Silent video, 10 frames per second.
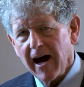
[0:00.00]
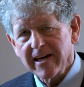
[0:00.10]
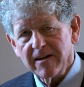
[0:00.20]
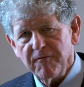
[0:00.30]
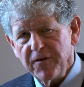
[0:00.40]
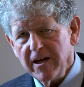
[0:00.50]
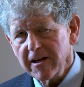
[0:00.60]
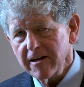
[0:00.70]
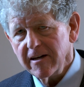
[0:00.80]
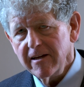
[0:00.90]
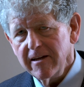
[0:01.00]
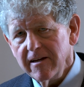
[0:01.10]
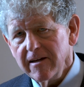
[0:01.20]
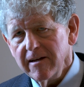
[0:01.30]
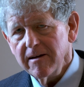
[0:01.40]
I can feel it,
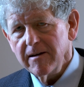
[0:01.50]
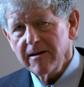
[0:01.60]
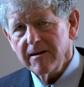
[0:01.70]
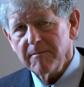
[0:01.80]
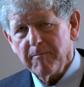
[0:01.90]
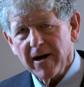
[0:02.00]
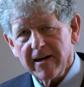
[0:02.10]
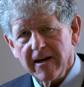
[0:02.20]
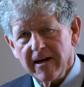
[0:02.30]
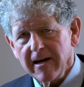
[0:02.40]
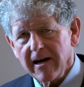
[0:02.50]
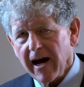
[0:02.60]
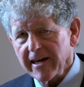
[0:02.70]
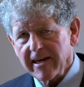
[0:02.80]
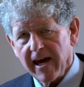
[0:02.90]
but
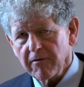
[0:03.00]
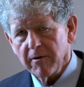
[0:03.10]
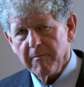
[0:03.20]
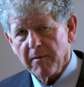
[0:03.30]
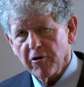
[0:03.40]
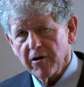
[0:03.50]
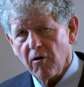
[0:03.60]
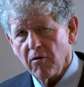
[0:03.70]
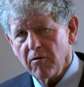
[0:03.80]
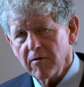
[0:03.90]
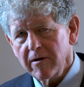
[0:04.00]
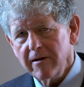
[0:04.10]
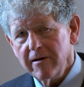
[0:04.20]
I can't remember it whole.